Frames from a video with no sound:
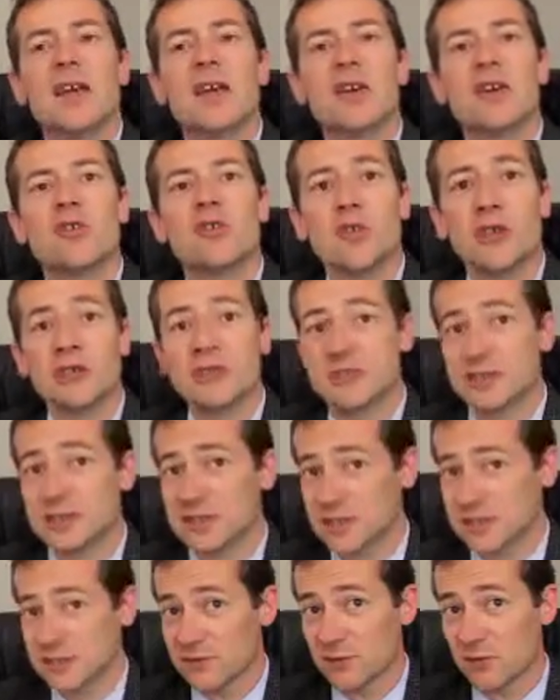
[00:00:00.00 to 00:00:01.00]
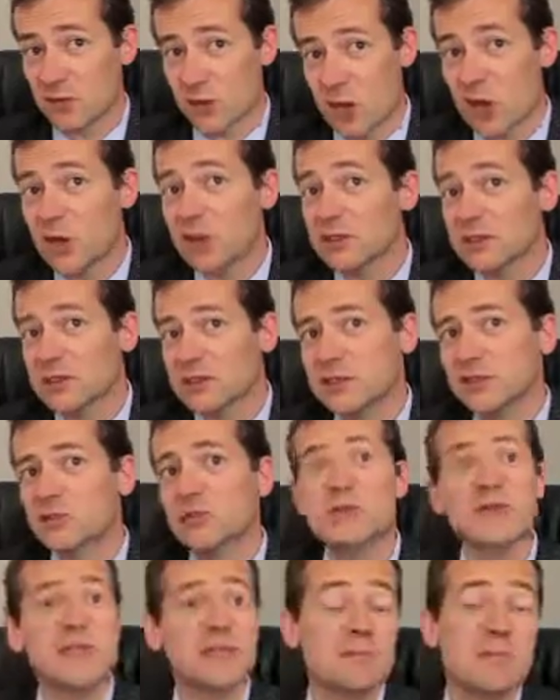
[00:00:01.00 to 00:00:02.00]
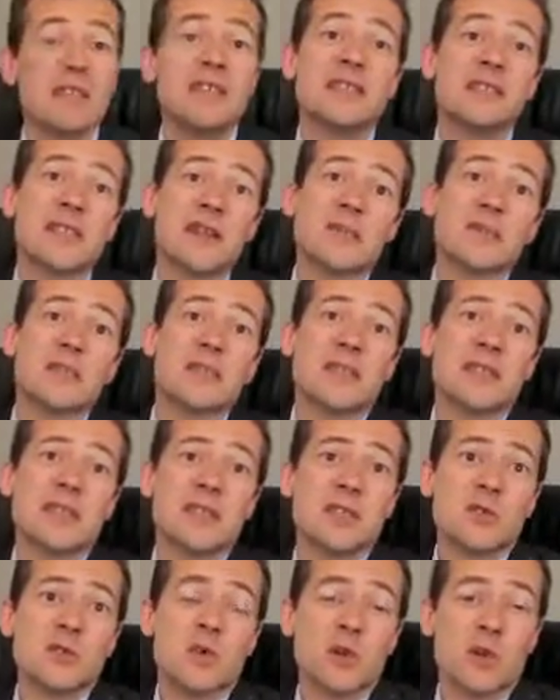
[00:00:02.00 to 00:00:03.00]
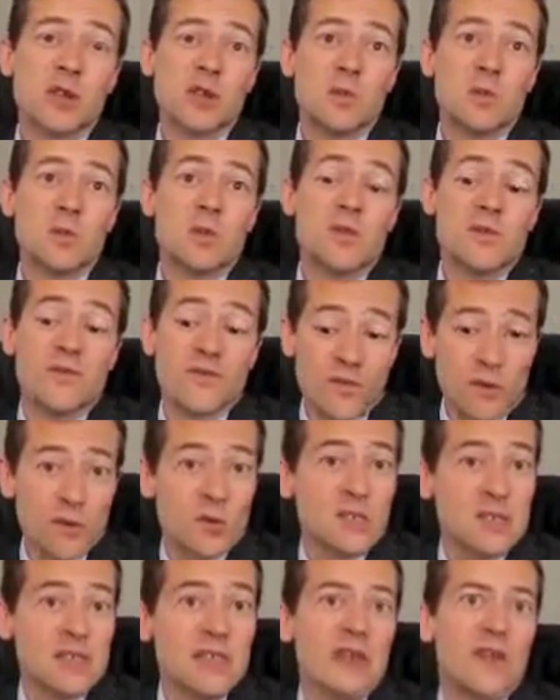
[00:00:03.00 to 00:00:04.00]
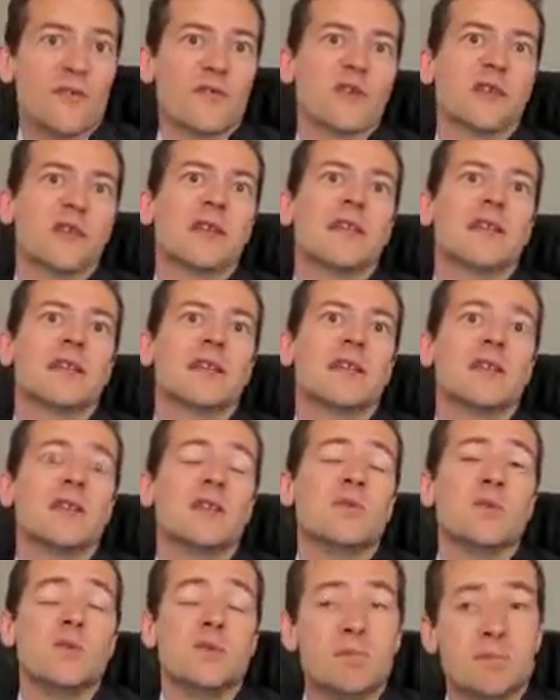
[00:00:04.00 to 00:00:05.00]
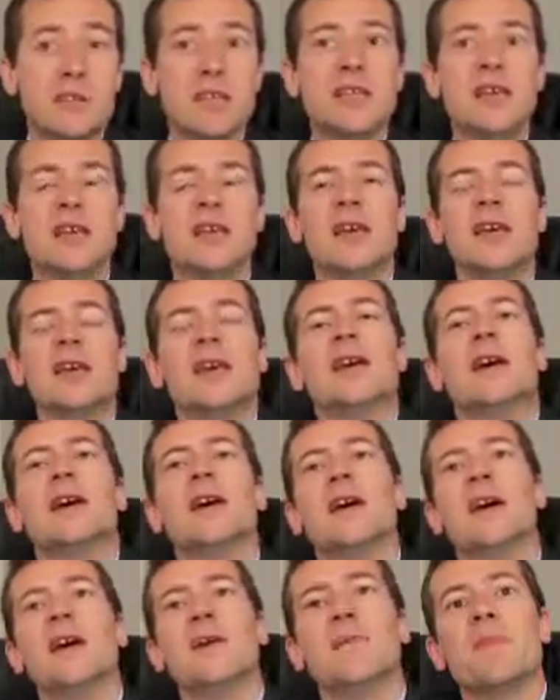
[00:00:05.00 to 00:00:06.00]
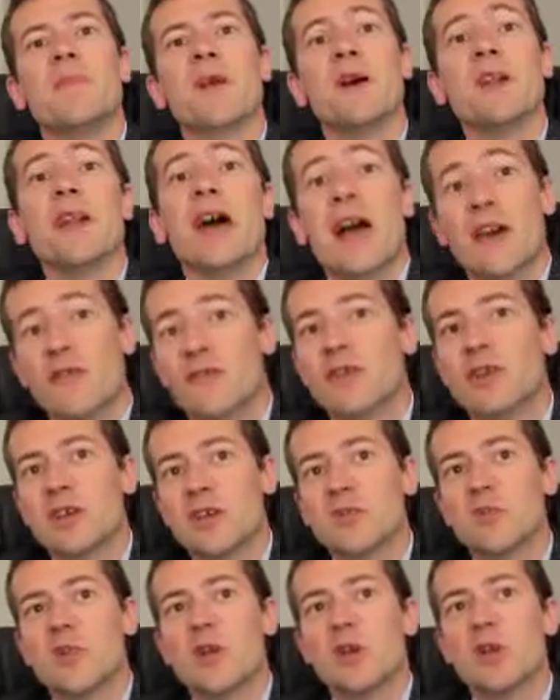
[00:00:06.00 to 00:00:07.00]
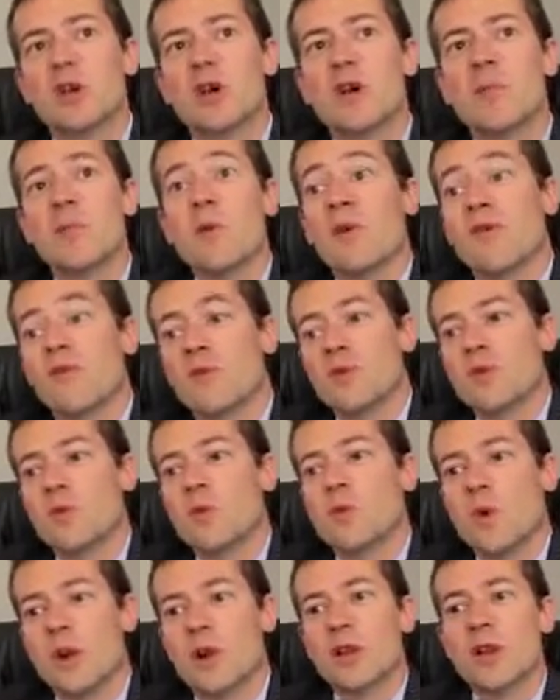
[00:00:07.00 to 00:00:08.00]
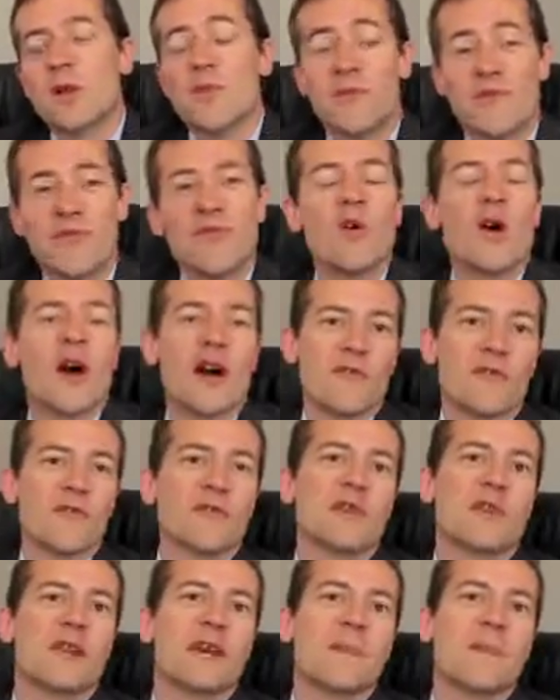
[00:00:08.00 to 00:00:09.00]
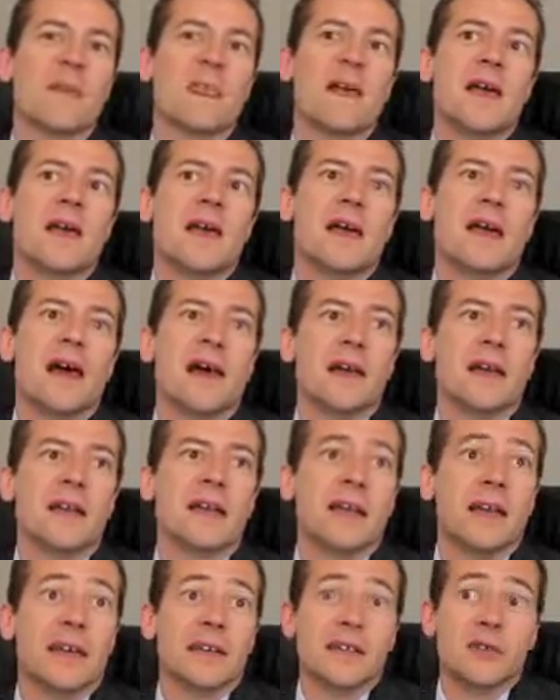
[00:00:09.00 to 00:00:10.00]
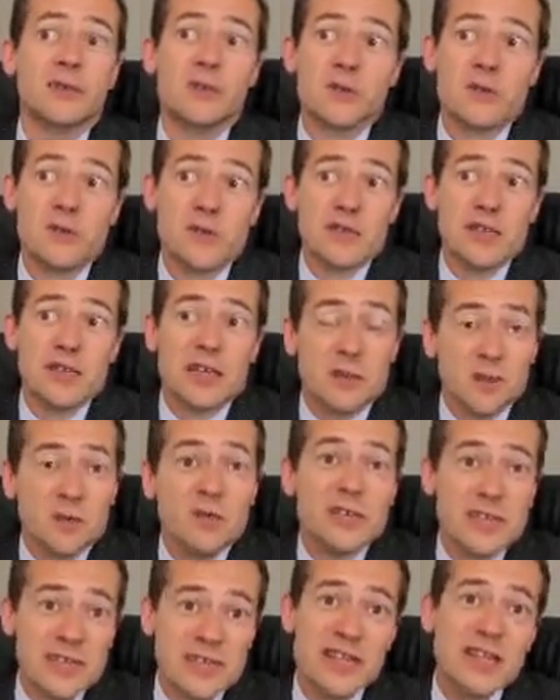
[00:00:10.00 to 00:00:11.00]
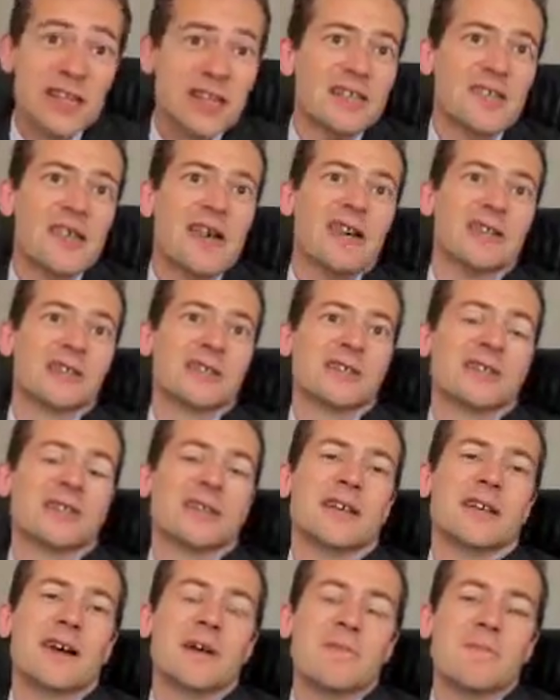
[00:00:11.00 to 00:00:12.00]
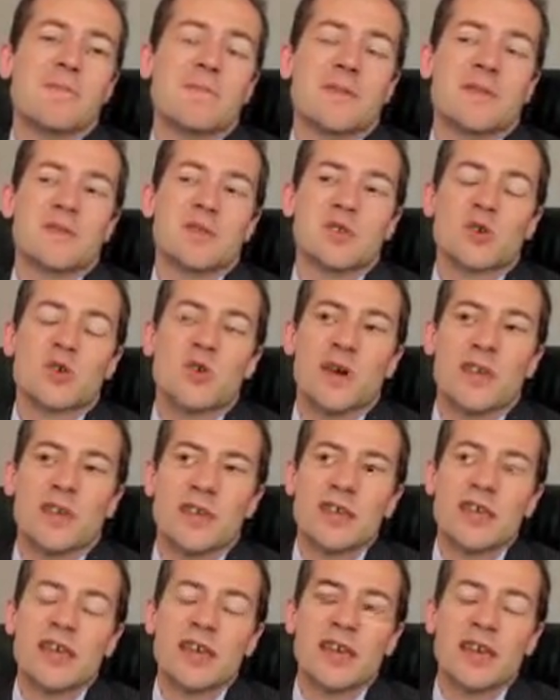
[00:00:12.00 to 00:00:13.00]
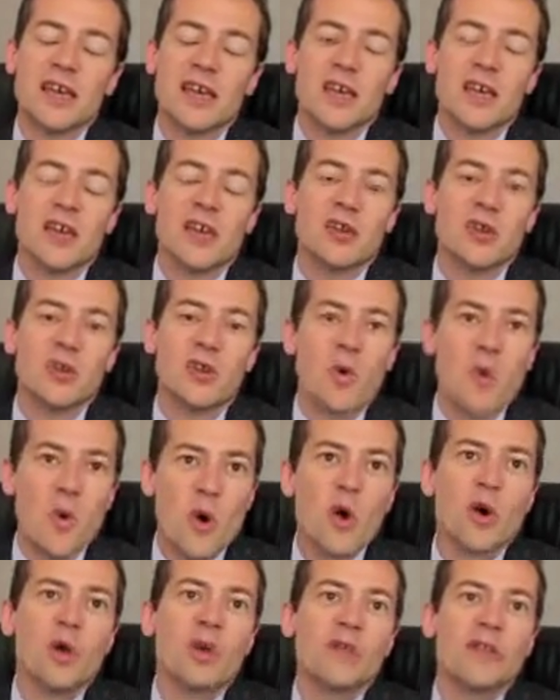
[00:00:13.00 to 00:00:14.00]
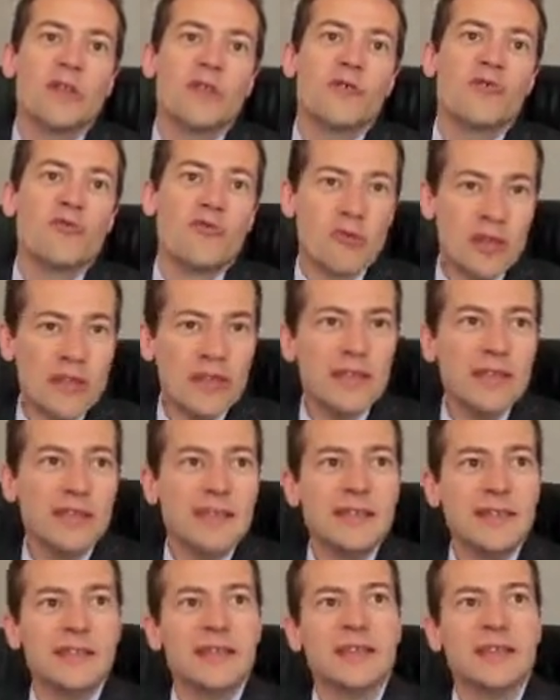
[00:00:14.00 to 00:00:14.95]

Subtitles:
a great success for the continent. We said many times that this World Cup was the first in Africa, and that it would be an African World Cup, or a World Cup for Africa, and it was exactly that. So I think the world really